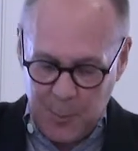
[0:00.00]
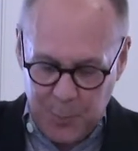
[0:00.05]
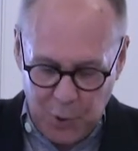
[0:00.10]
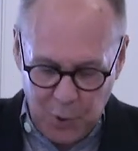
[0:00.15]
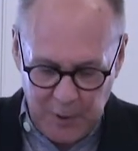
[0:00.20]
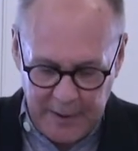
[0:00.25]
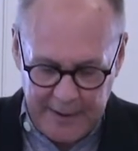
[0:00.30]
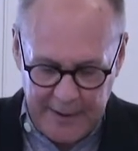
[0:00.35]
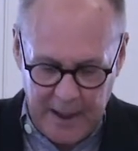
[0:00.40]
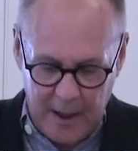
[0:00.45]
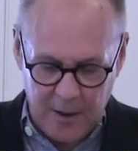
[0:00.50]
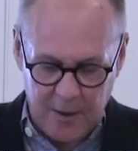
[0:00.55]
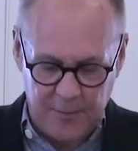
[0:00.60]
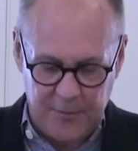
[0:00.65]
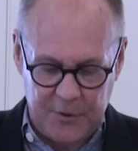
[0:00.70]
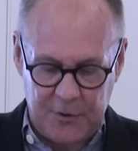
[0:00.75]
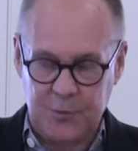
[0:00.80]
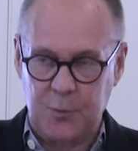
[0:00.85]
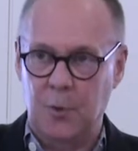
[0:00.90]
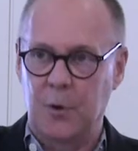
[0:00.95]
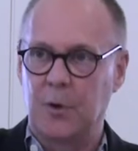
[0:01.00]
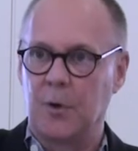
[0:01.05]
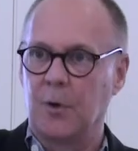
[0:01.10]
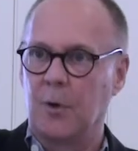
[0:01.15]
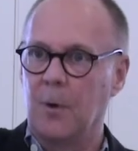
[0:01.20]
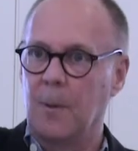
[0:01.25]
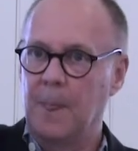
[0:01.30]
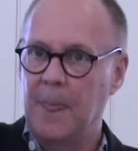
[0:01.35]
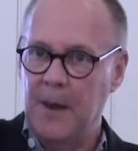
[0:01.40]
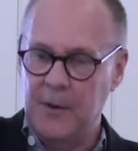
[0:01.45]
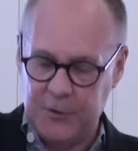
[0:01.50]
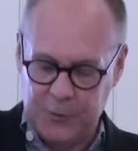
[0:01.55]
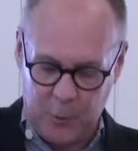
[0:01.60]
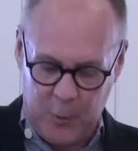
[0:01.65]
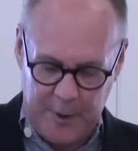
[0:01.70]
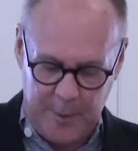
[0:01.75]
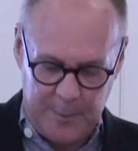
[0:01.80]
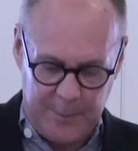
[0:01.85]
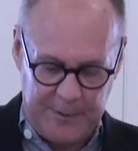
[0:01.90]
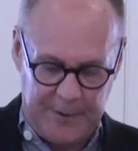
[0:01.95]
pulling out of the swirl,
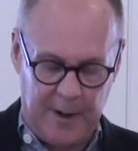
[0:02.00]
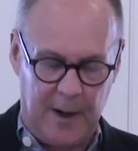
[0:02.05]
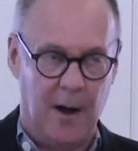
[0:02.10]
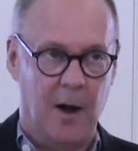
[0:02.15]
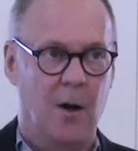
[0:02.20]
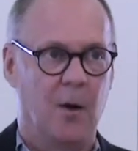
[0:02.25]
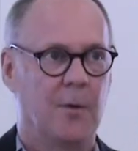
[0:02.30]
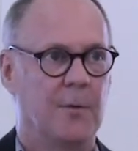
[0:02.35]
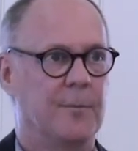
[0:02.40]
sweep down.